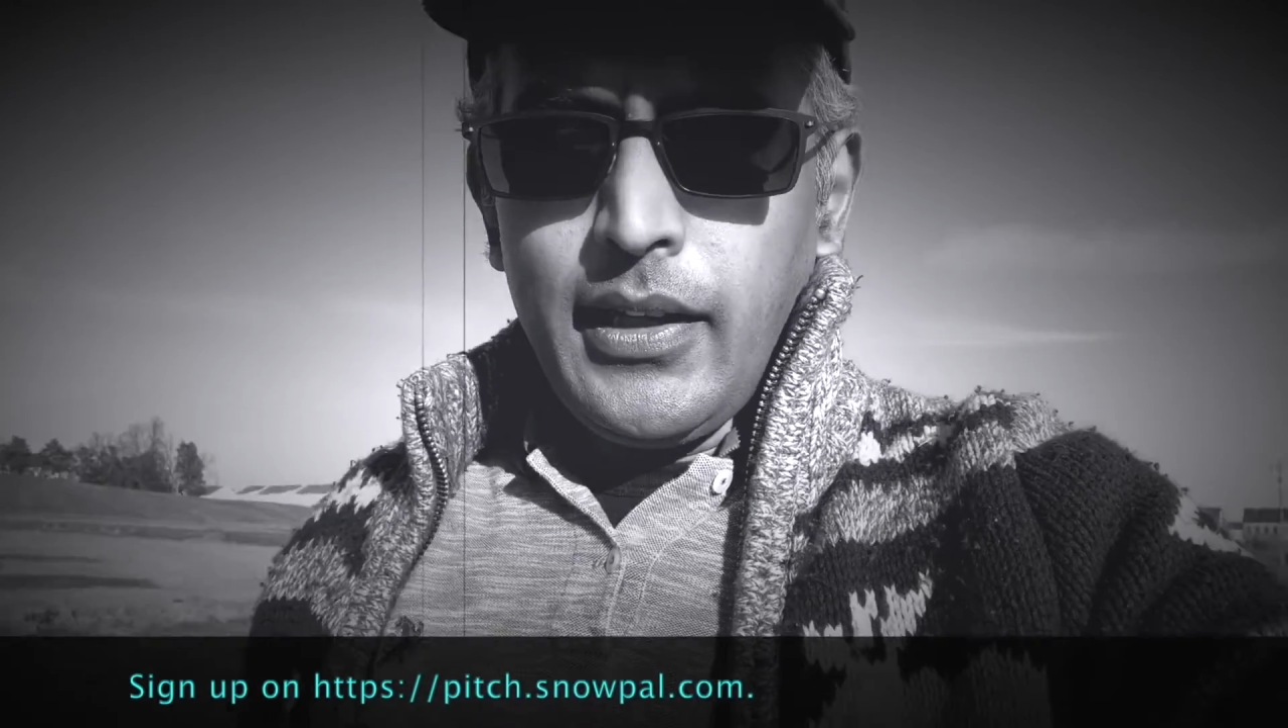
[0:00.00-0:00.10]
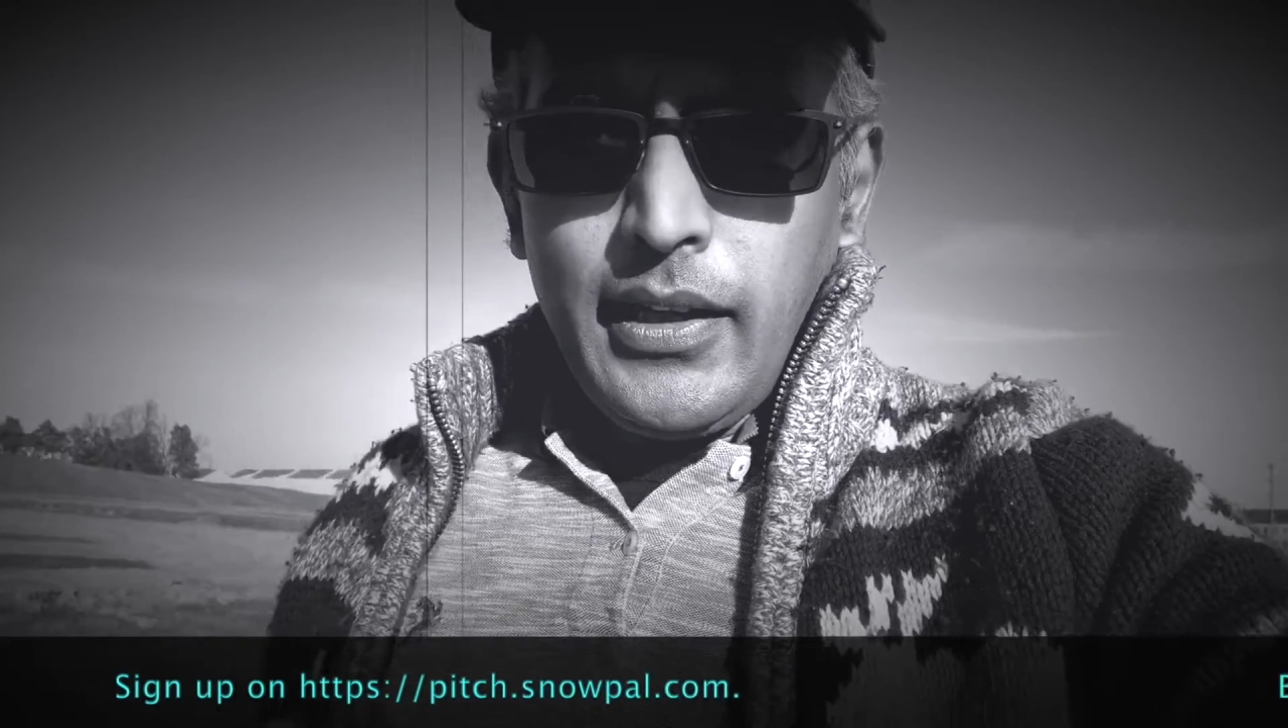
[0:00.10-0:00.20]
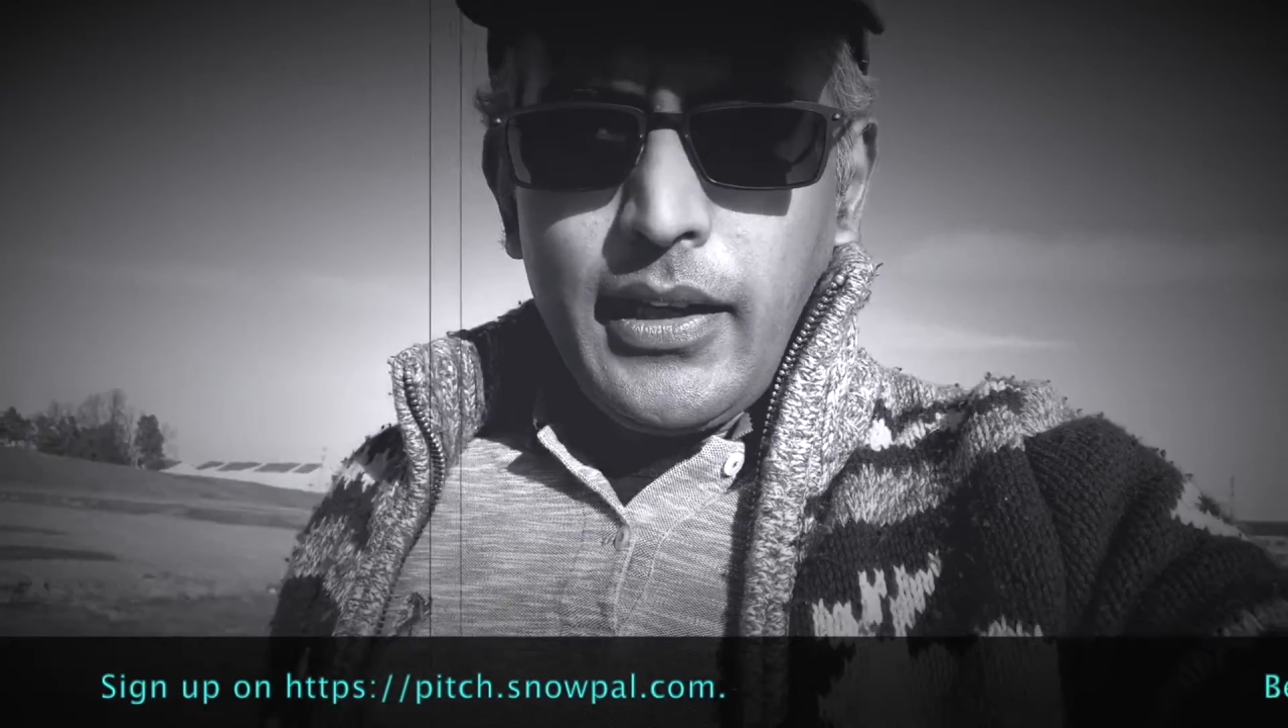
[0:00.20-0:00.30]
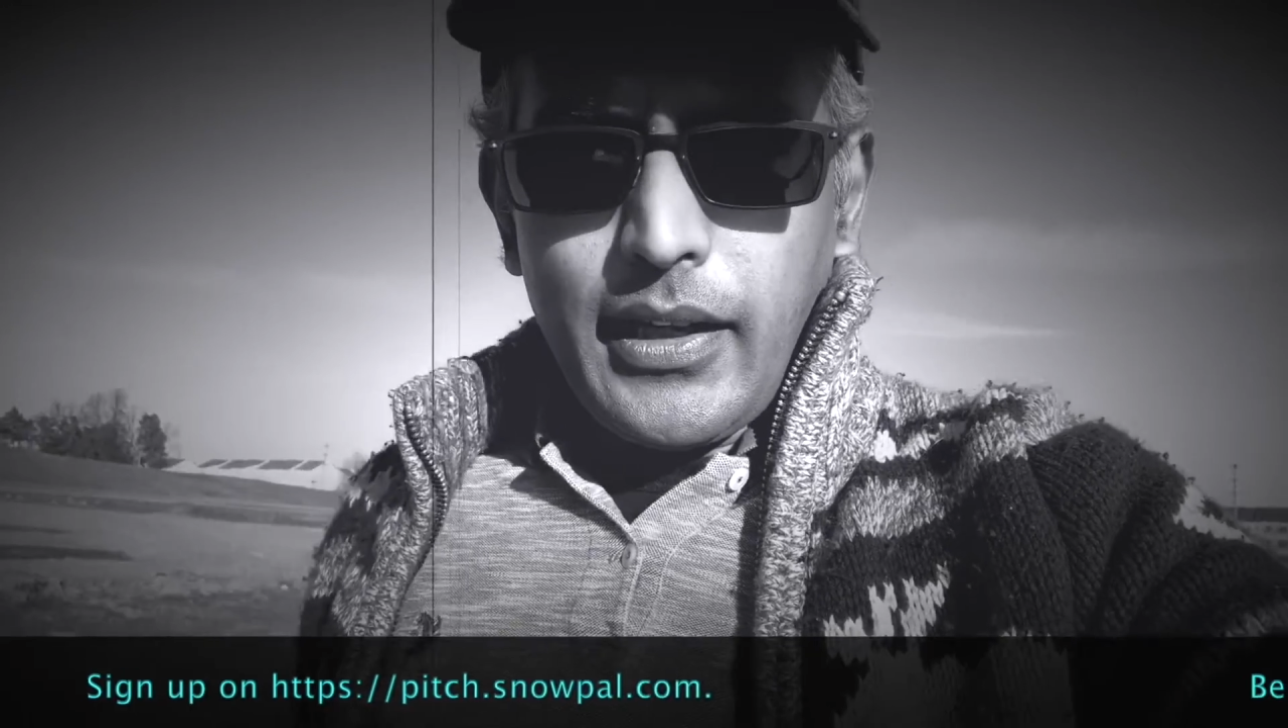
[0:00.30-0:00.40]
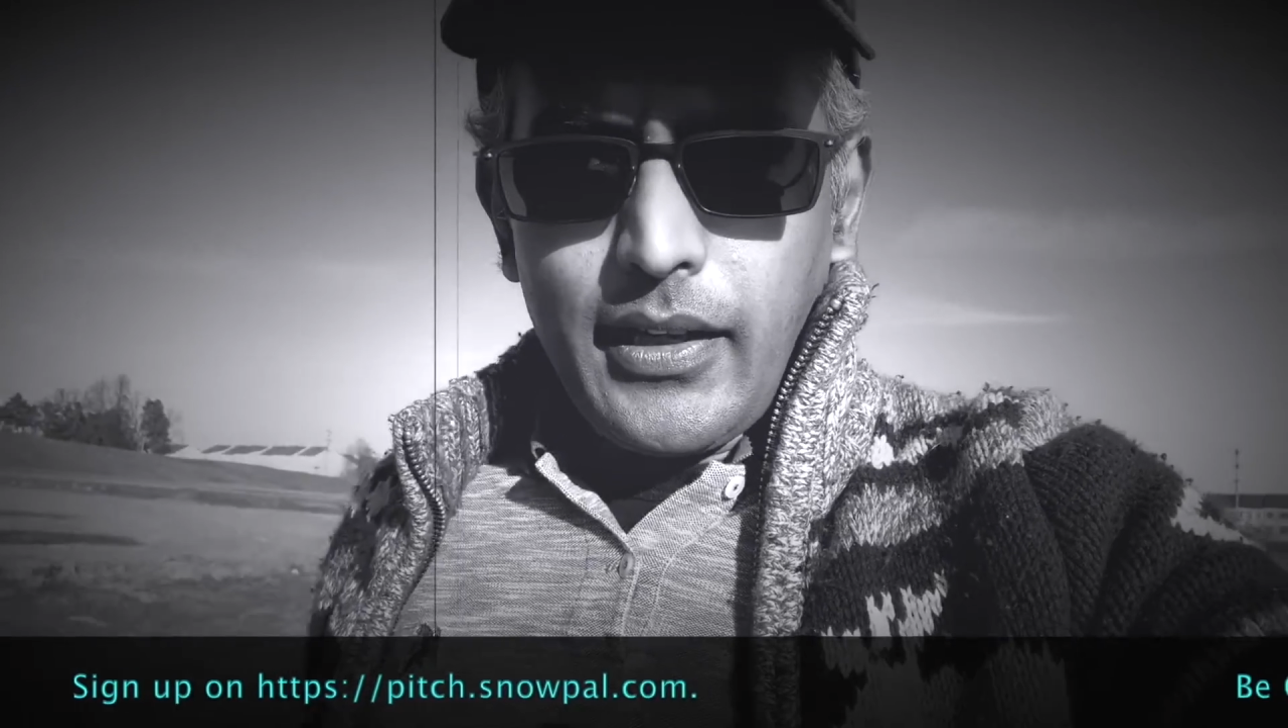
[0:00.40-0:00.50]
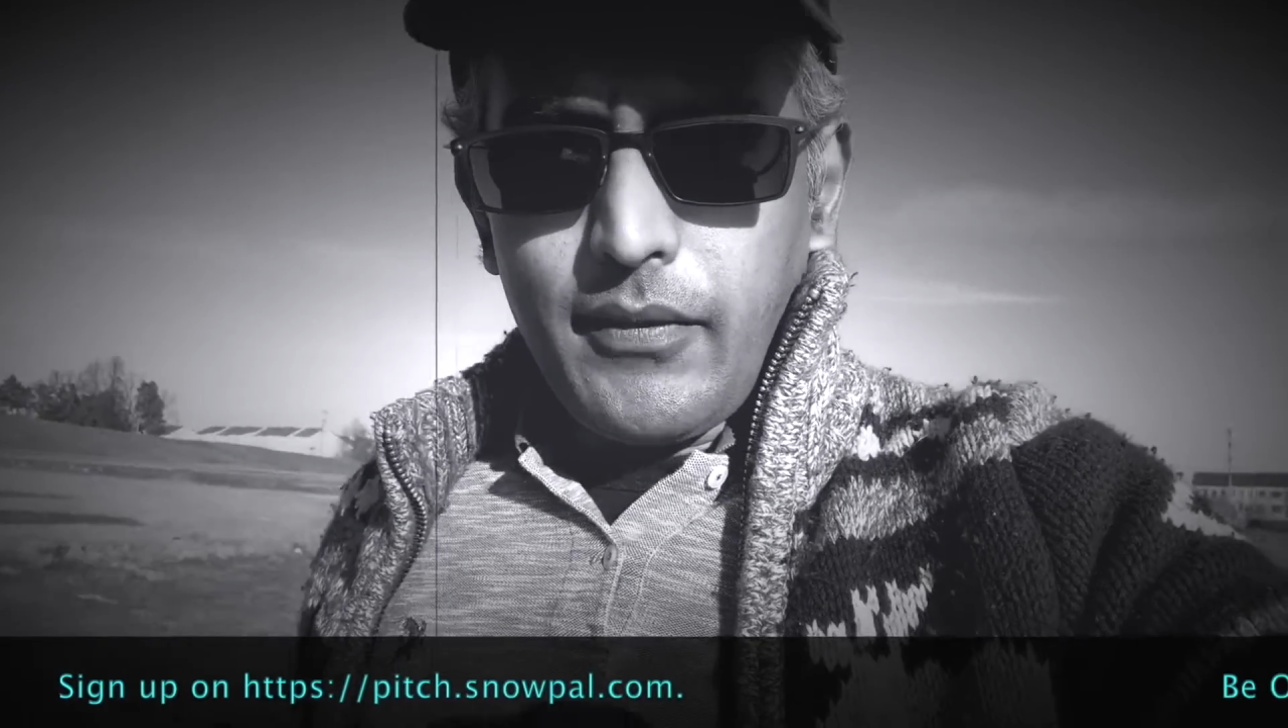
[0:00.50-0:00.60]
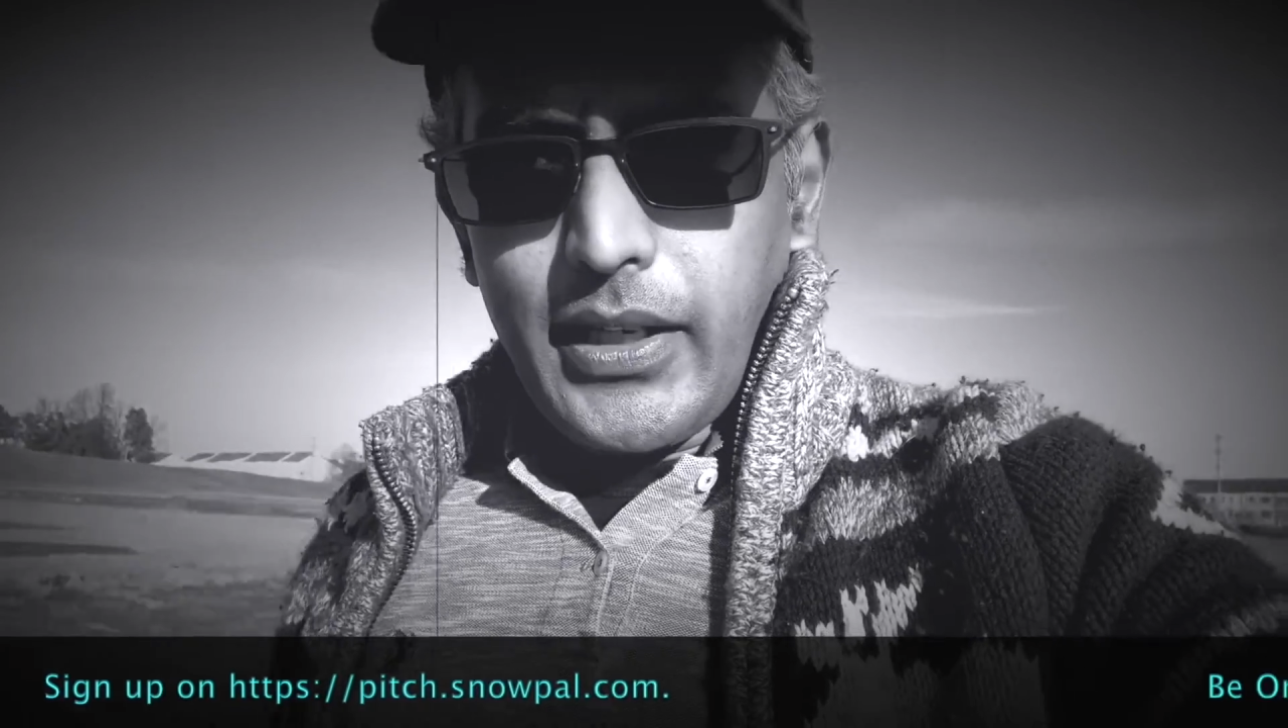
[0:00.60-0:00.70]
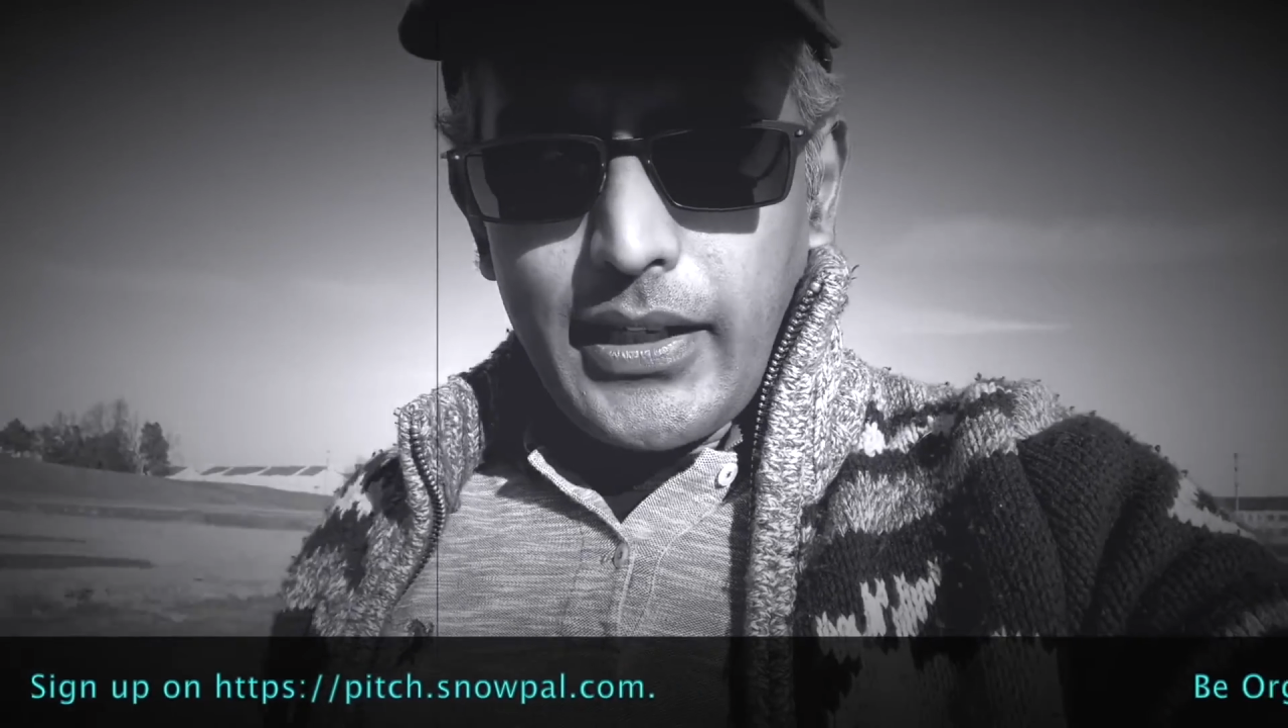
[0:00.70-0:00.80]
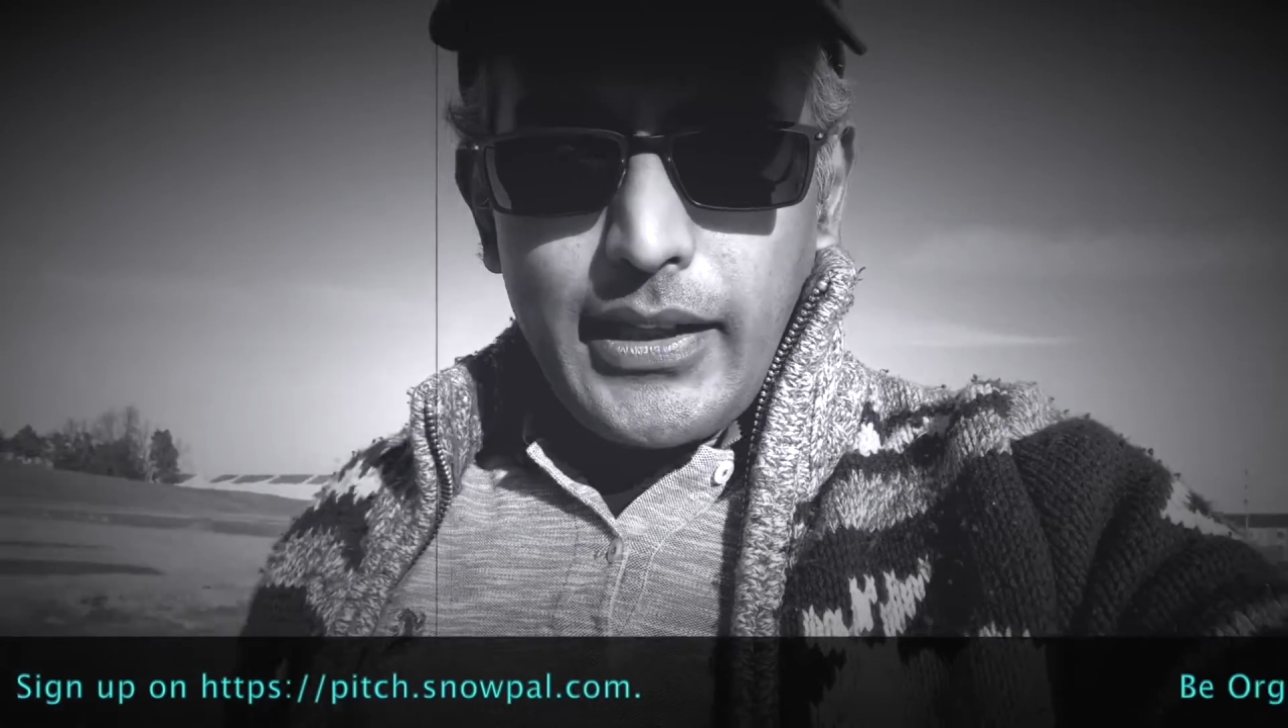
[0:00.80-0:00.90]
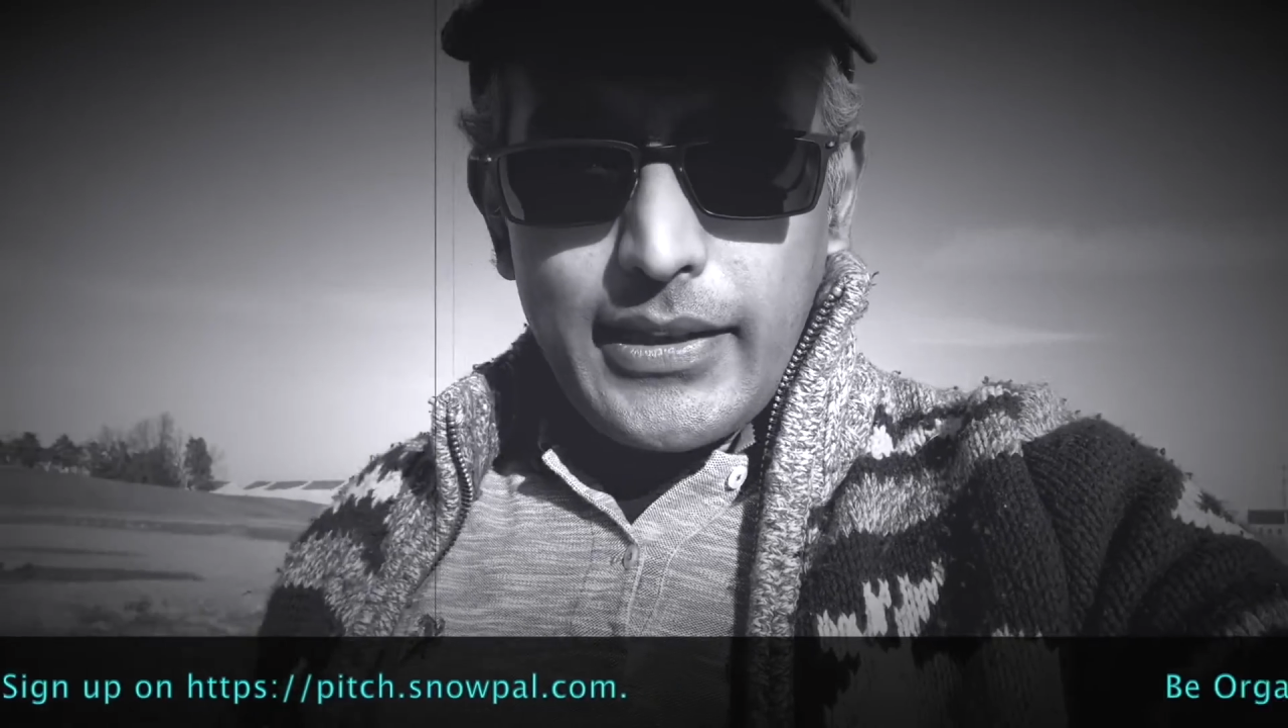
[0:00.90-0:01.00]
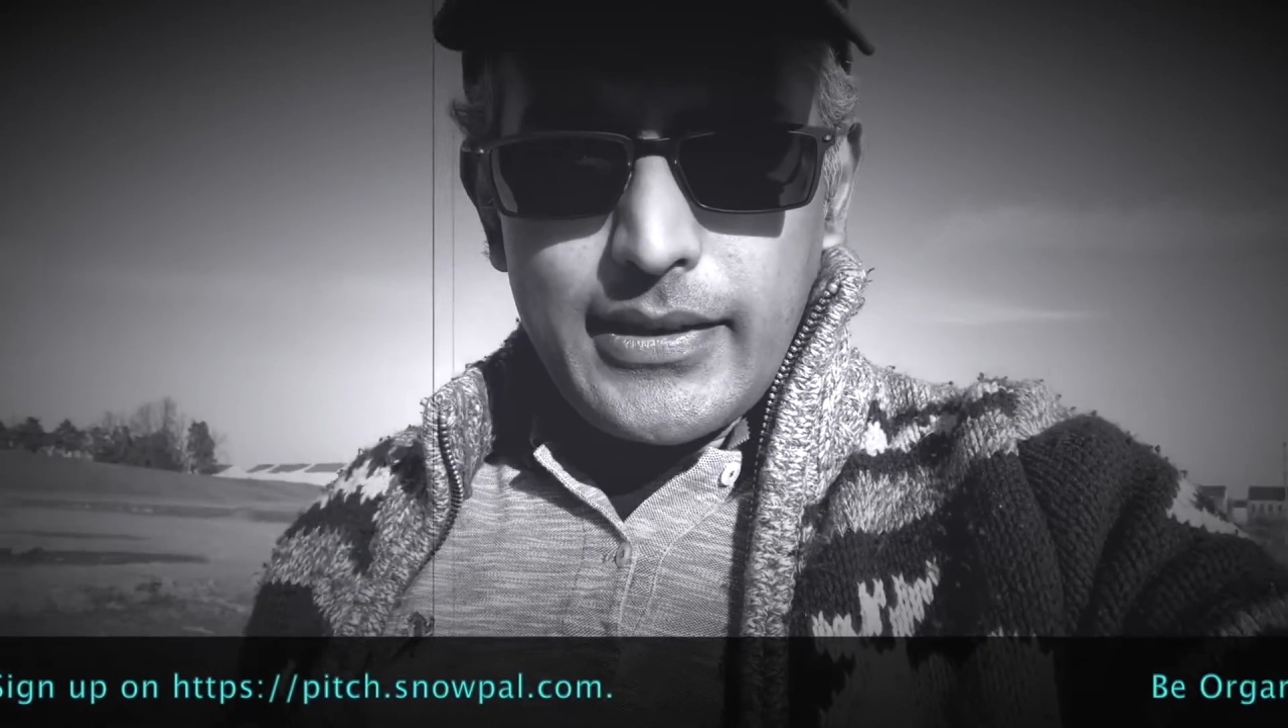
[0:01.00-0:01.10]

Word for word: and we let that